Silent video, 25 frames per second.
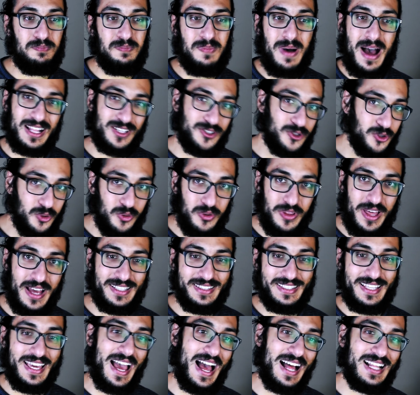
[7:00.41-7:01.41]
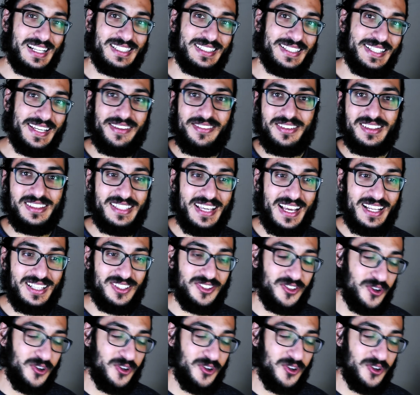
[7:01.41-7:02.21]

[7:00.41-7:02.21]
battle that they had in Living Dead,